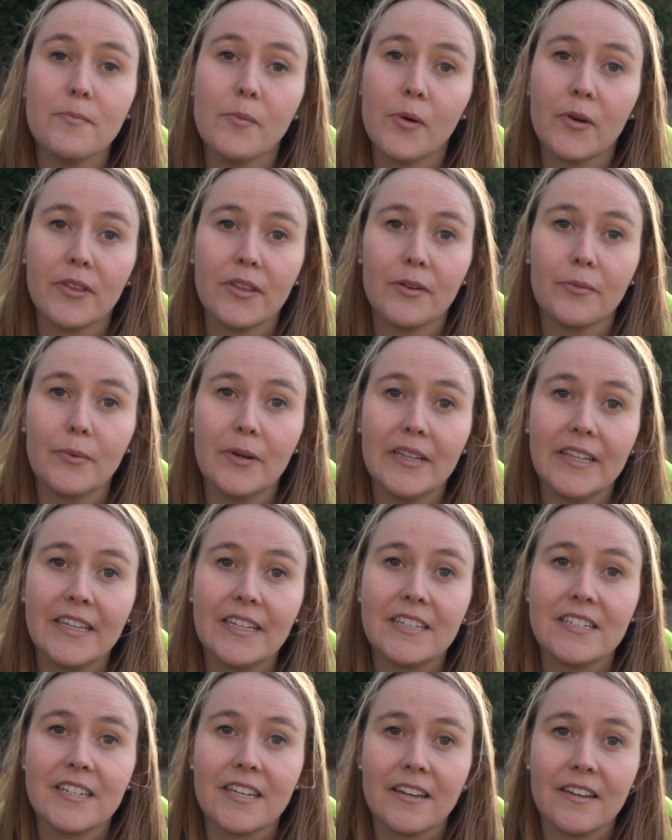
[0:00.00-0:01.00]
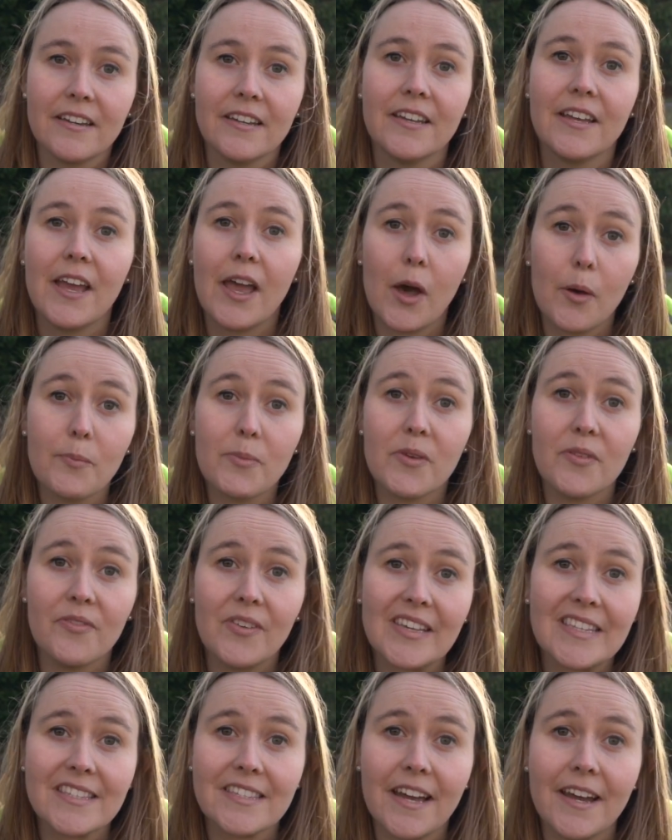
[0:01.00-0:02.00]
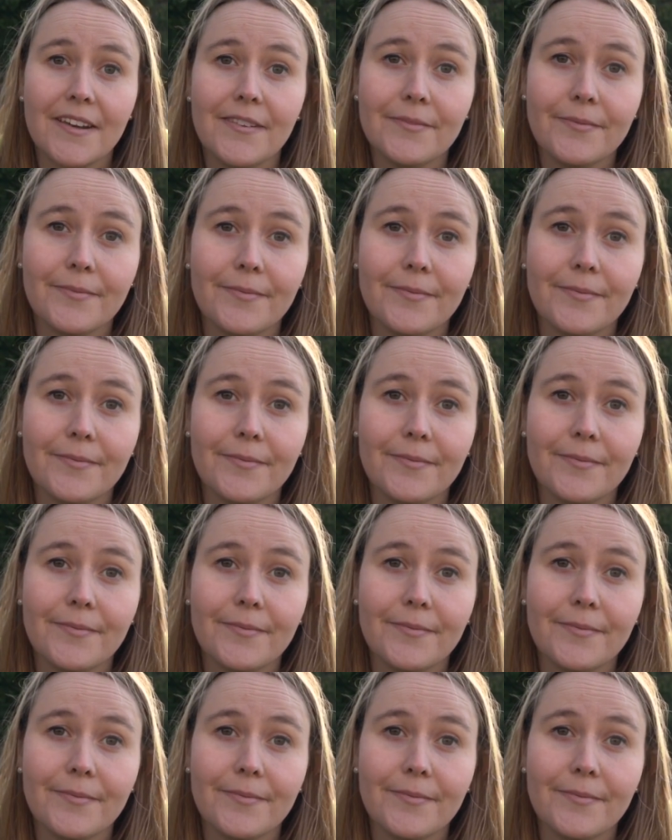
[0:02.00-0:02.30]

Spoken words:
more than willing to help you fix that.